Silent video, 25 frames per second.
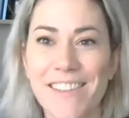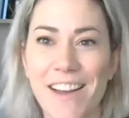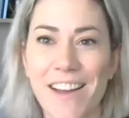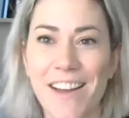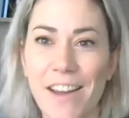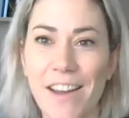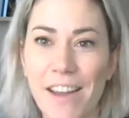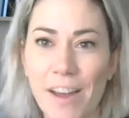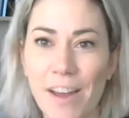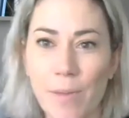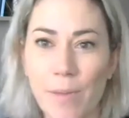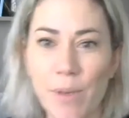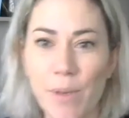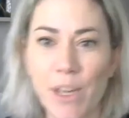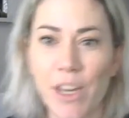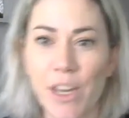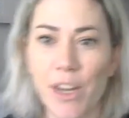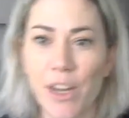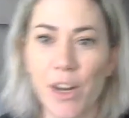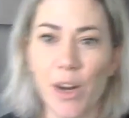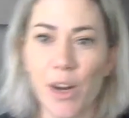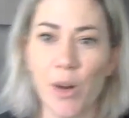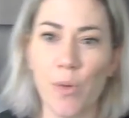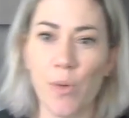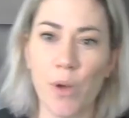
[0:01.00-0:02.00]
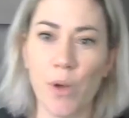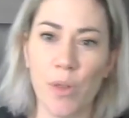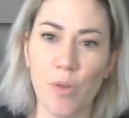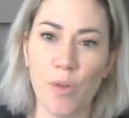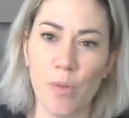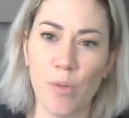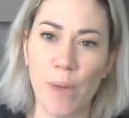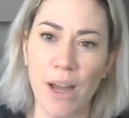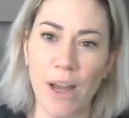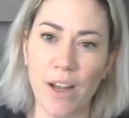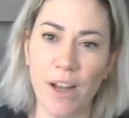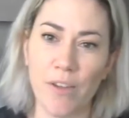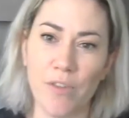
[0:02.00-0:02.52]
I am here with
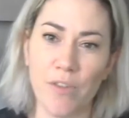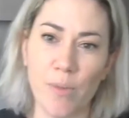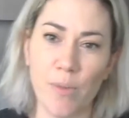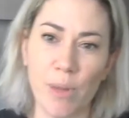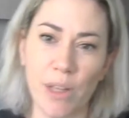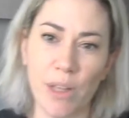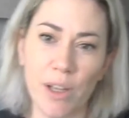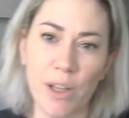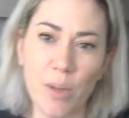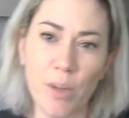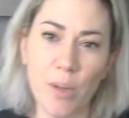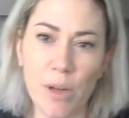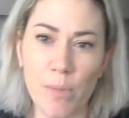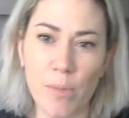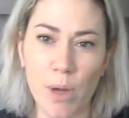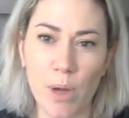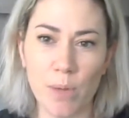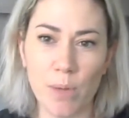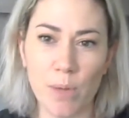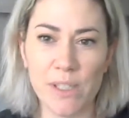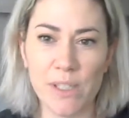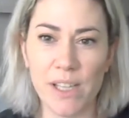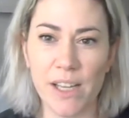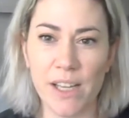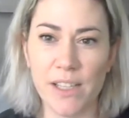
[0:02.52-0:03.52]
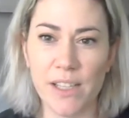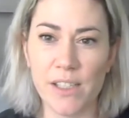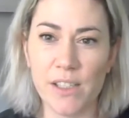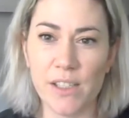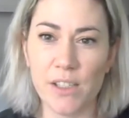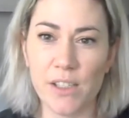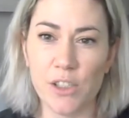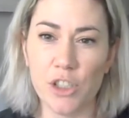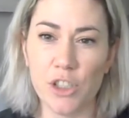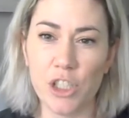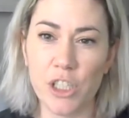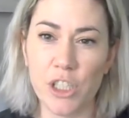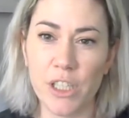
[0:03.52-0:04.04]
Rebecca from A Little Bit of Momsense.
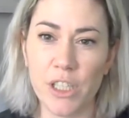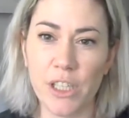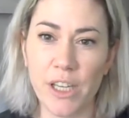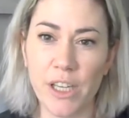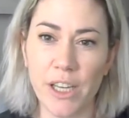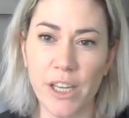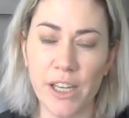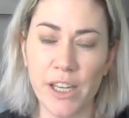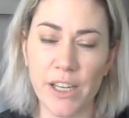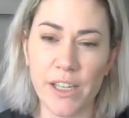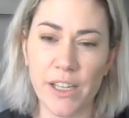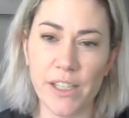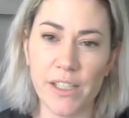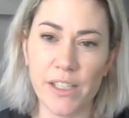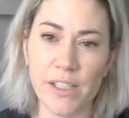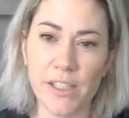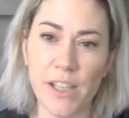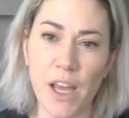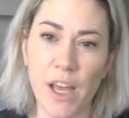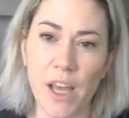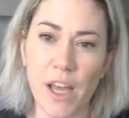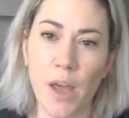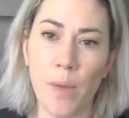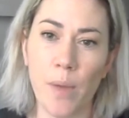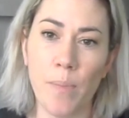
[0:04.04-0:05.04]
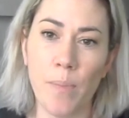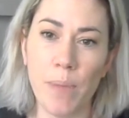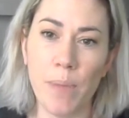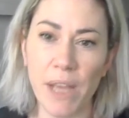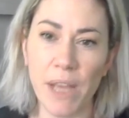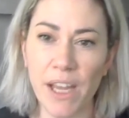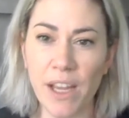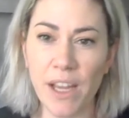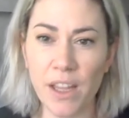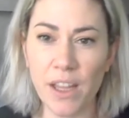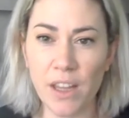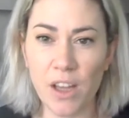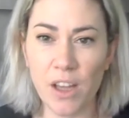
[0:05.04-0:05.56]
She is
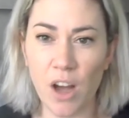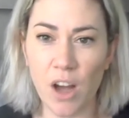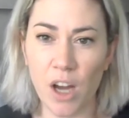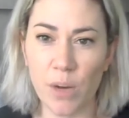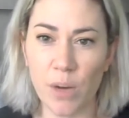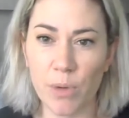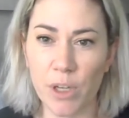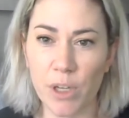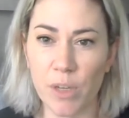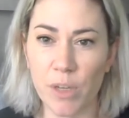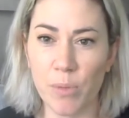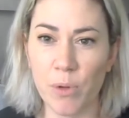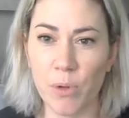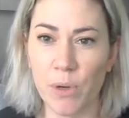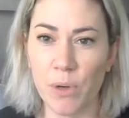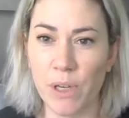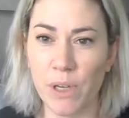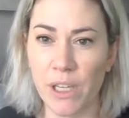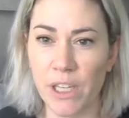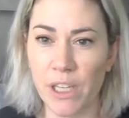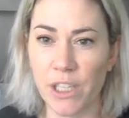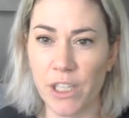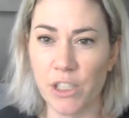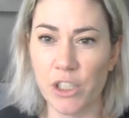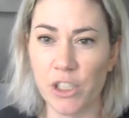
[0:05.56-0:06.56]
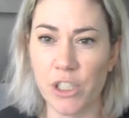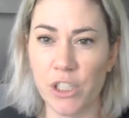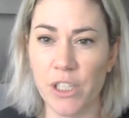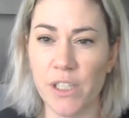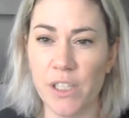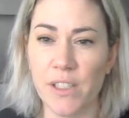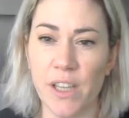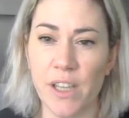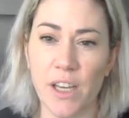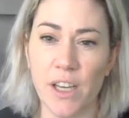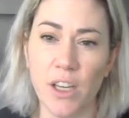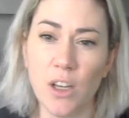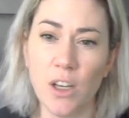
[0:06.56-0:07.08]
big in the Ottawa community. She is
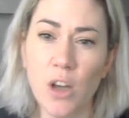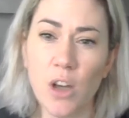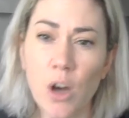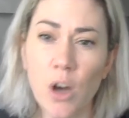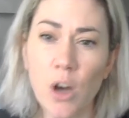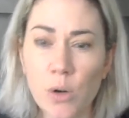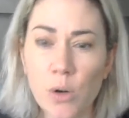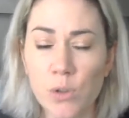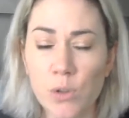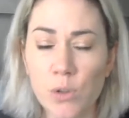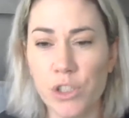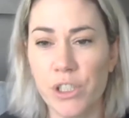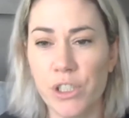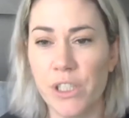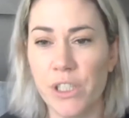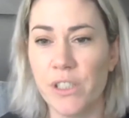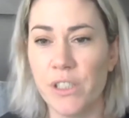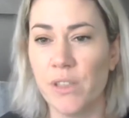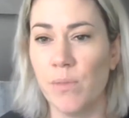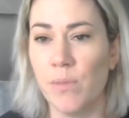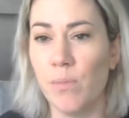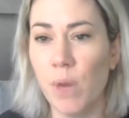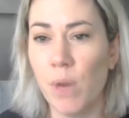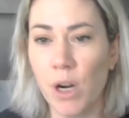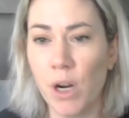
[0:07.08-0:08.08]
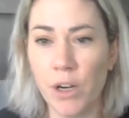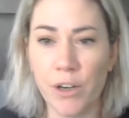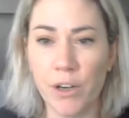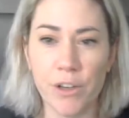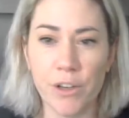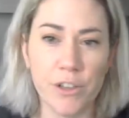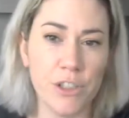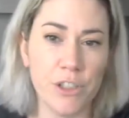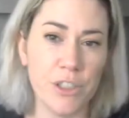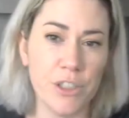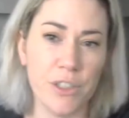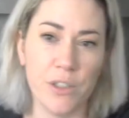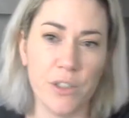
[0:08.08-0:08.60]
a coach, she is a marketer,
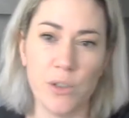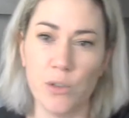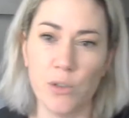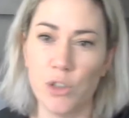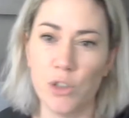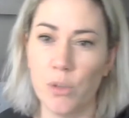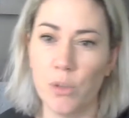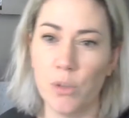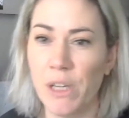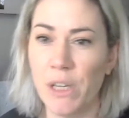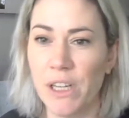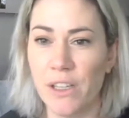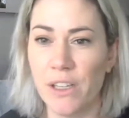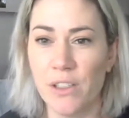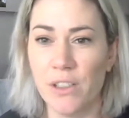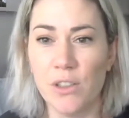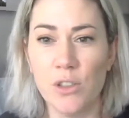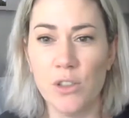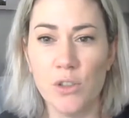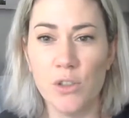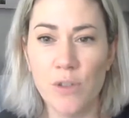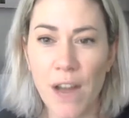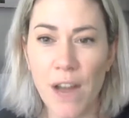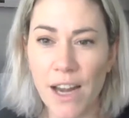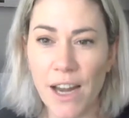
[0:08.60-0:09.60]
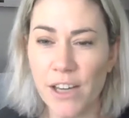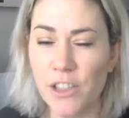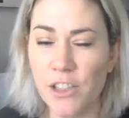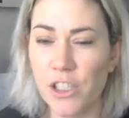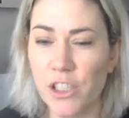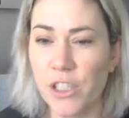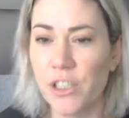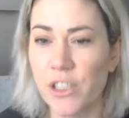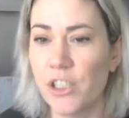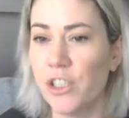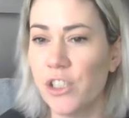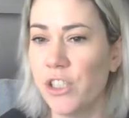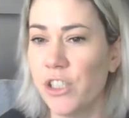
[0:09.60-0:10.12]
she's a social media
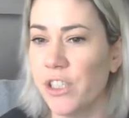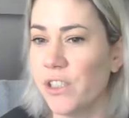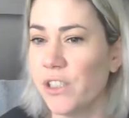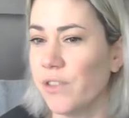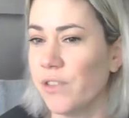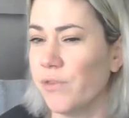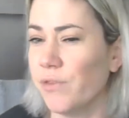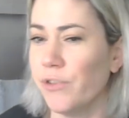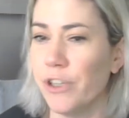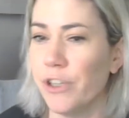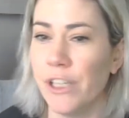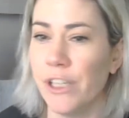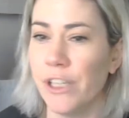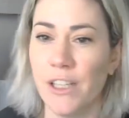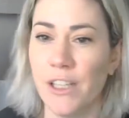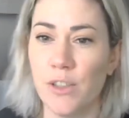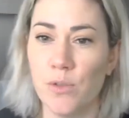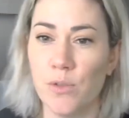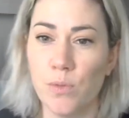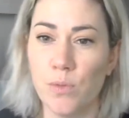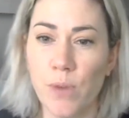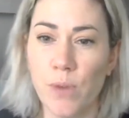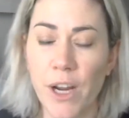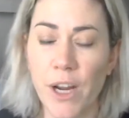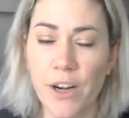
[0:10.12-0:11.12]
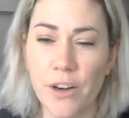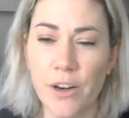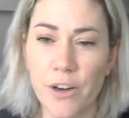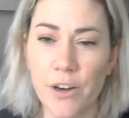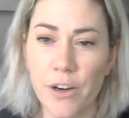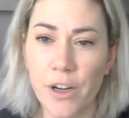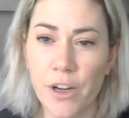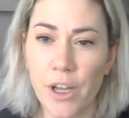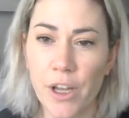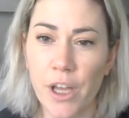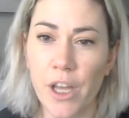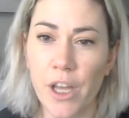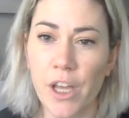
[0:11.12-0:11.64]
strategist, she's a freelance writer.
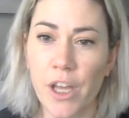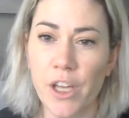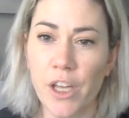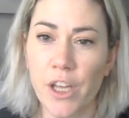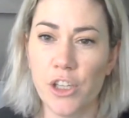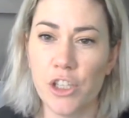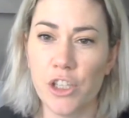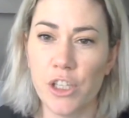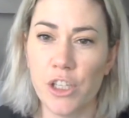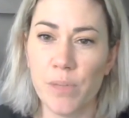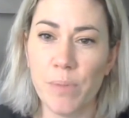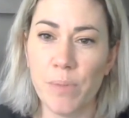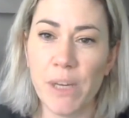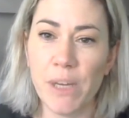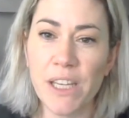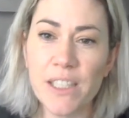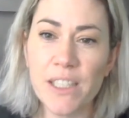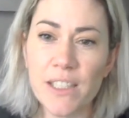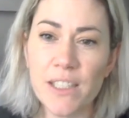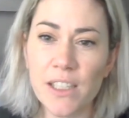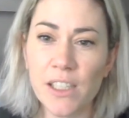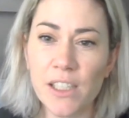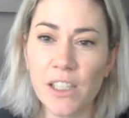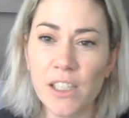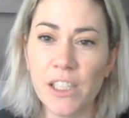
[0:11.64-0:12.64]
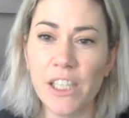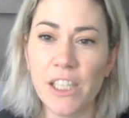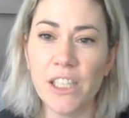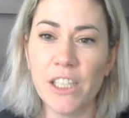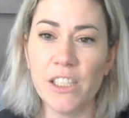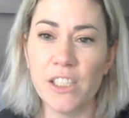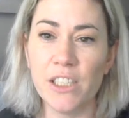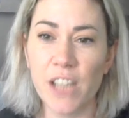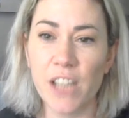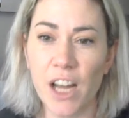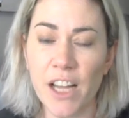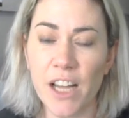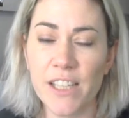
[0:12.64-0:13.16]
She basically
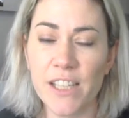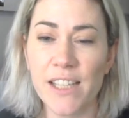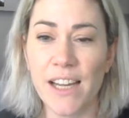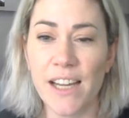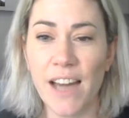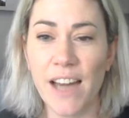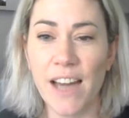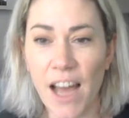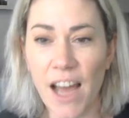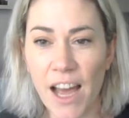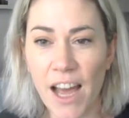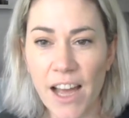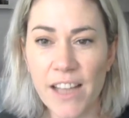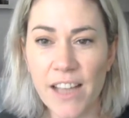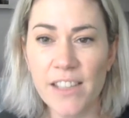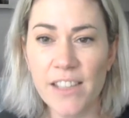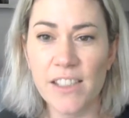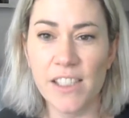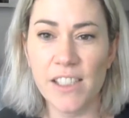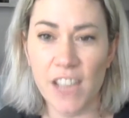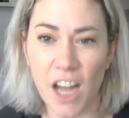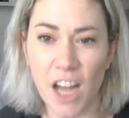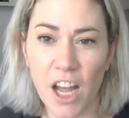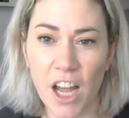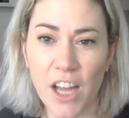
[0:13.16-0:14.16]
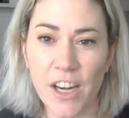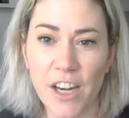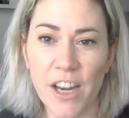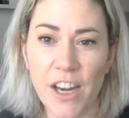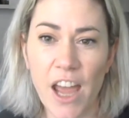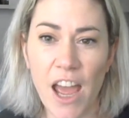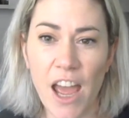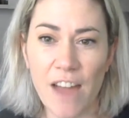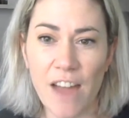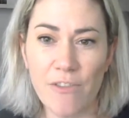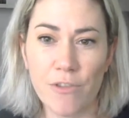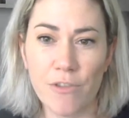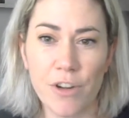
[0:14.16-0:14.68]
does and has done
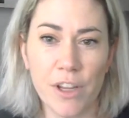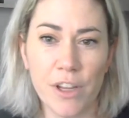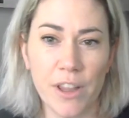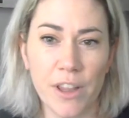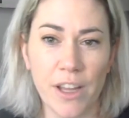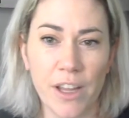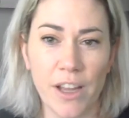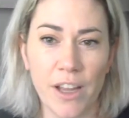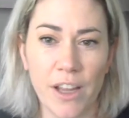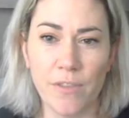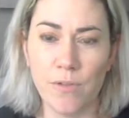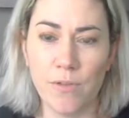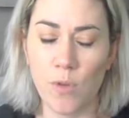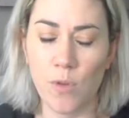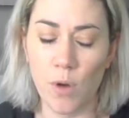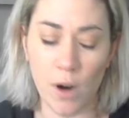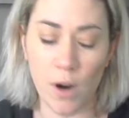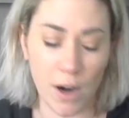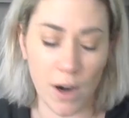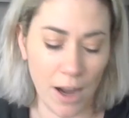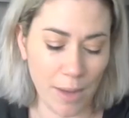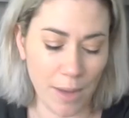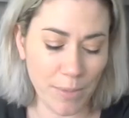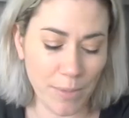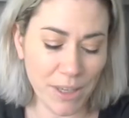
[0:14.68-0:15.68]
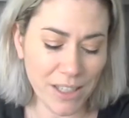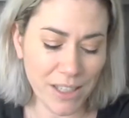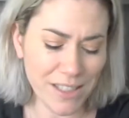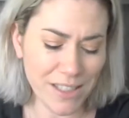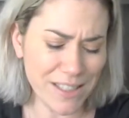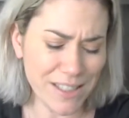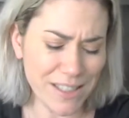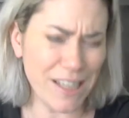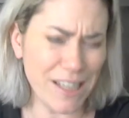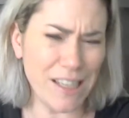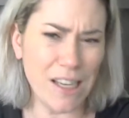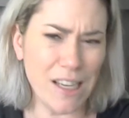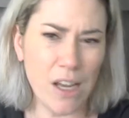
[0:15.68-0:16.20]
everything for, I'm going to
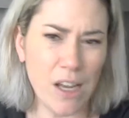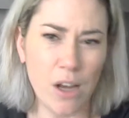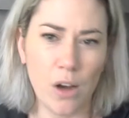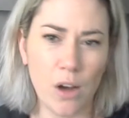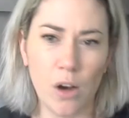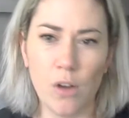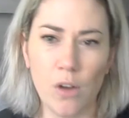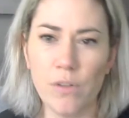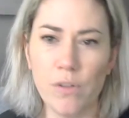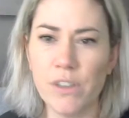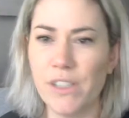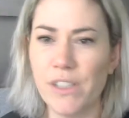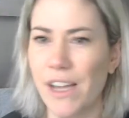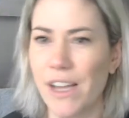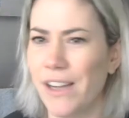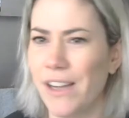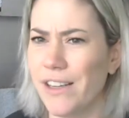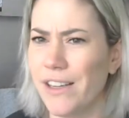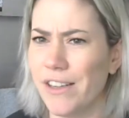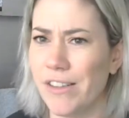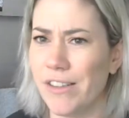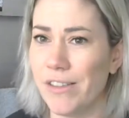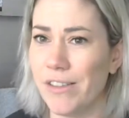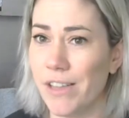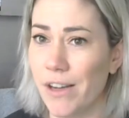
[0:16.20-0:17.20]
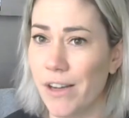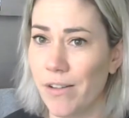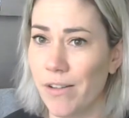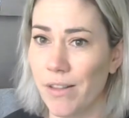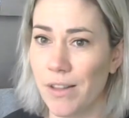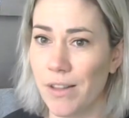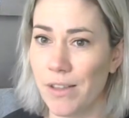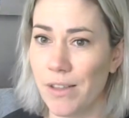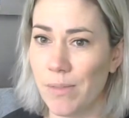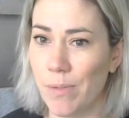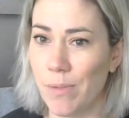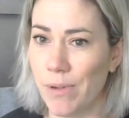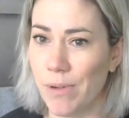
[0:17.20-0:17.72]
say, over 10 years now at
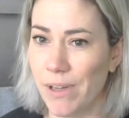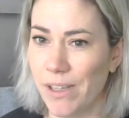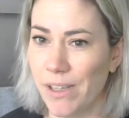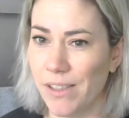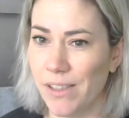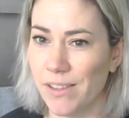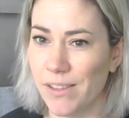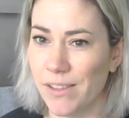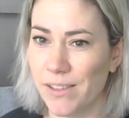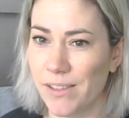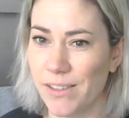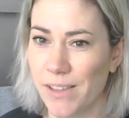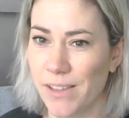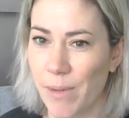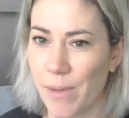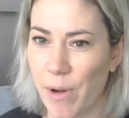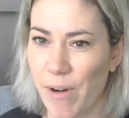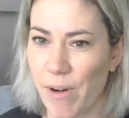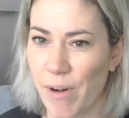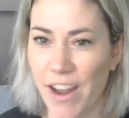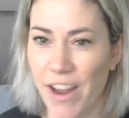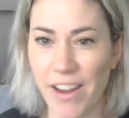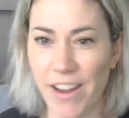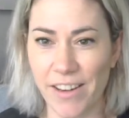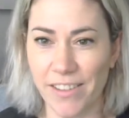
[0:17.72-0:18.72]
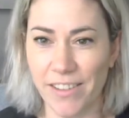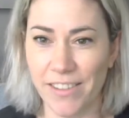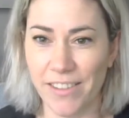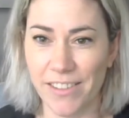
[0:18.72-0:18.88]
this point. Am I right?